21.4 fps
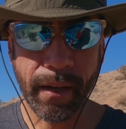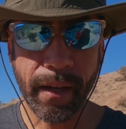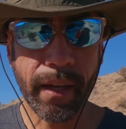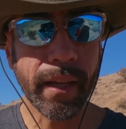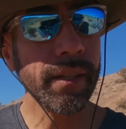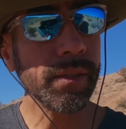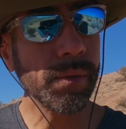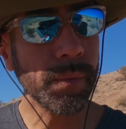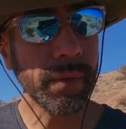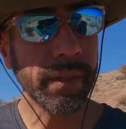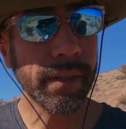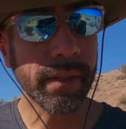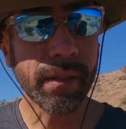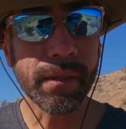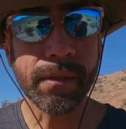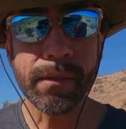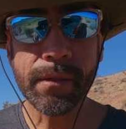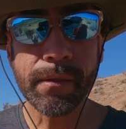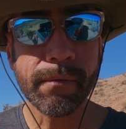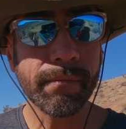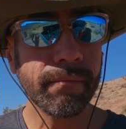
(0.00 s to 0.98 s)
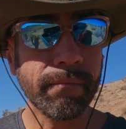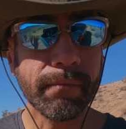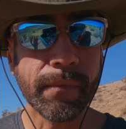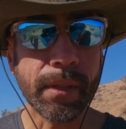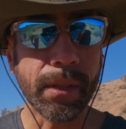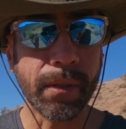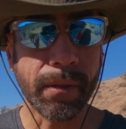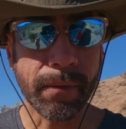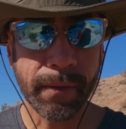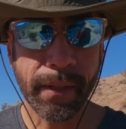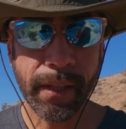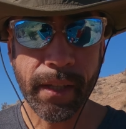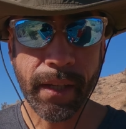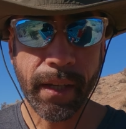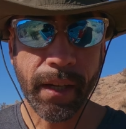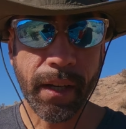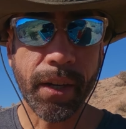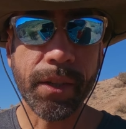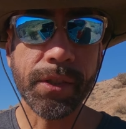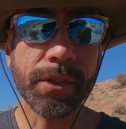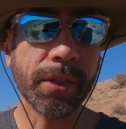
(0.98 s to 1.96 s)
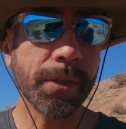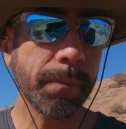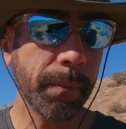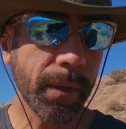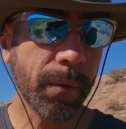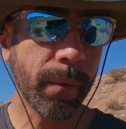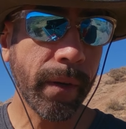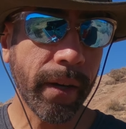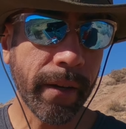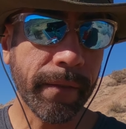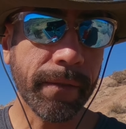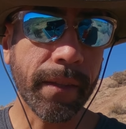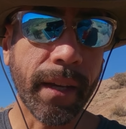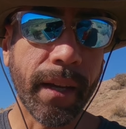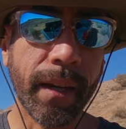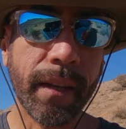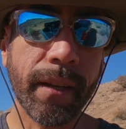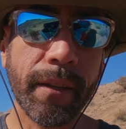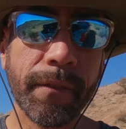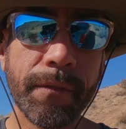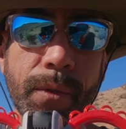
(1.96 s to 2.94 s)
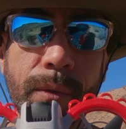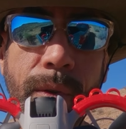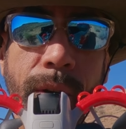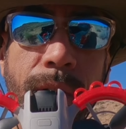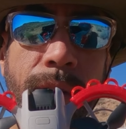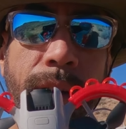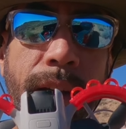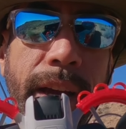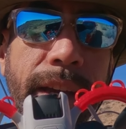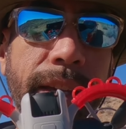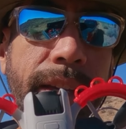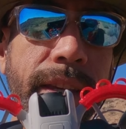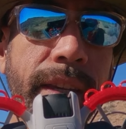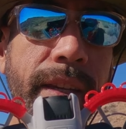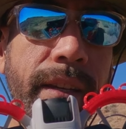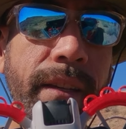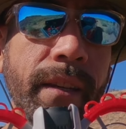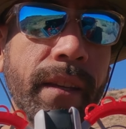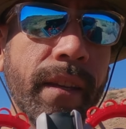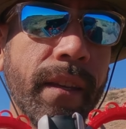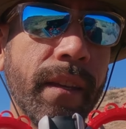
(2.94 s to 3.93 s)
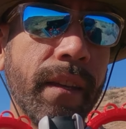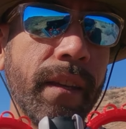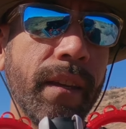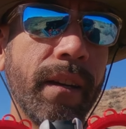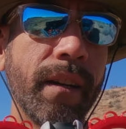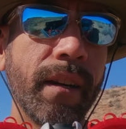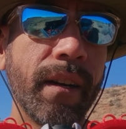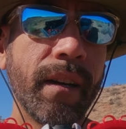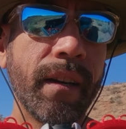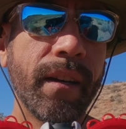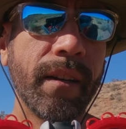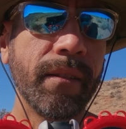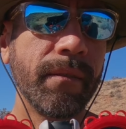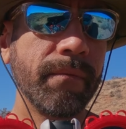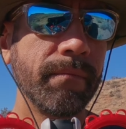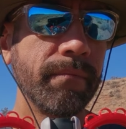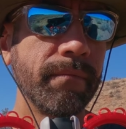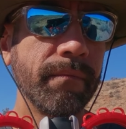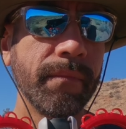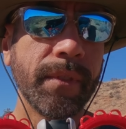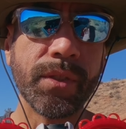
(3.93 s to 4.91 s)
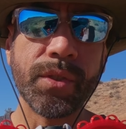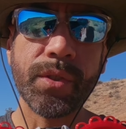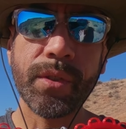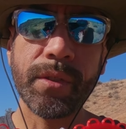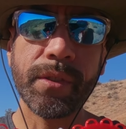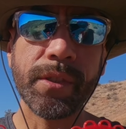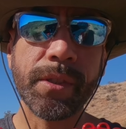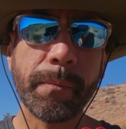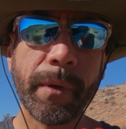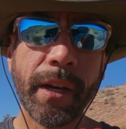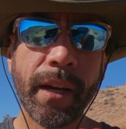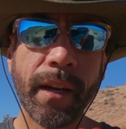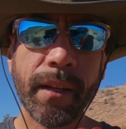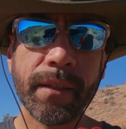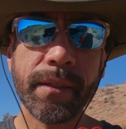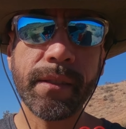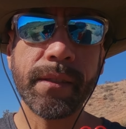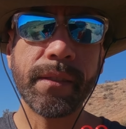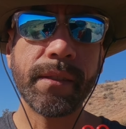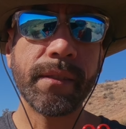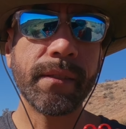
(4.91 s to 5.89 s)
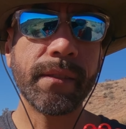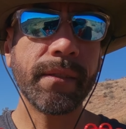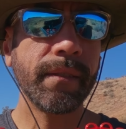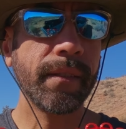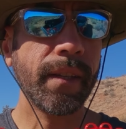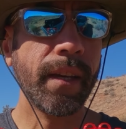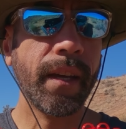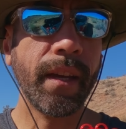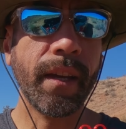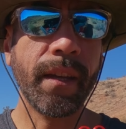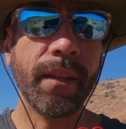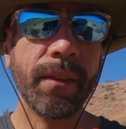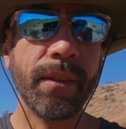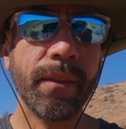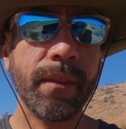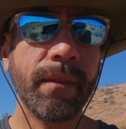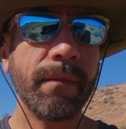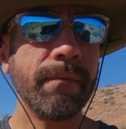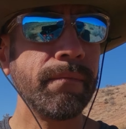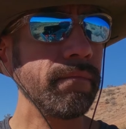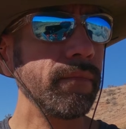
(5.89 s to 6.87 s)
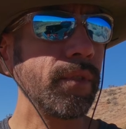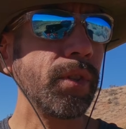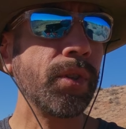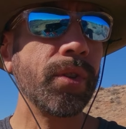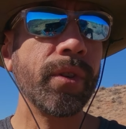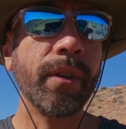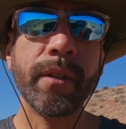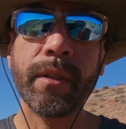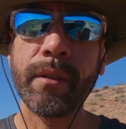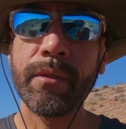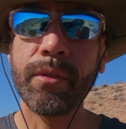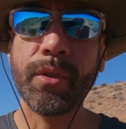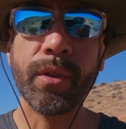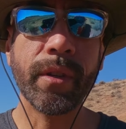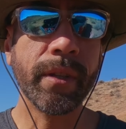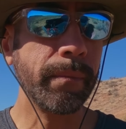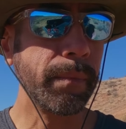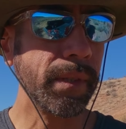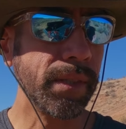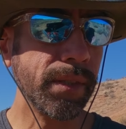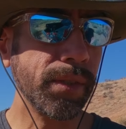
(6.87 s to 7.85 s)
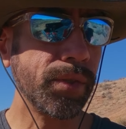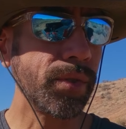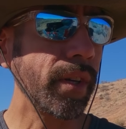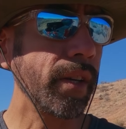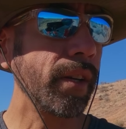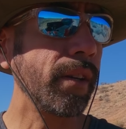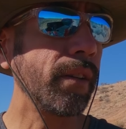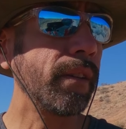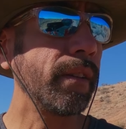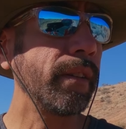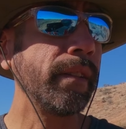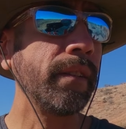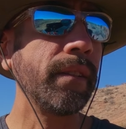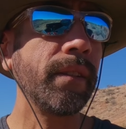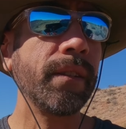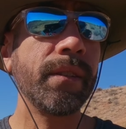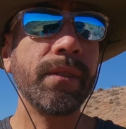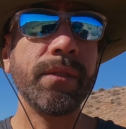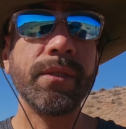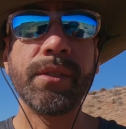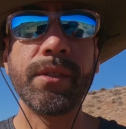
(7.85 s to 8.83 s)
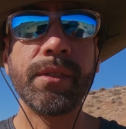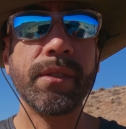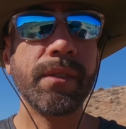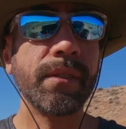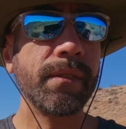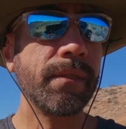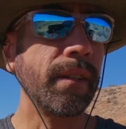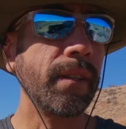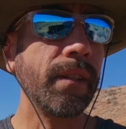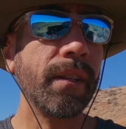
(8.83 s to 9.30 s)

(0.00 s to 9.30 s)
It is what it is, just be aware of that. If you are hiking in certain spots and you're on a busy trail and there's a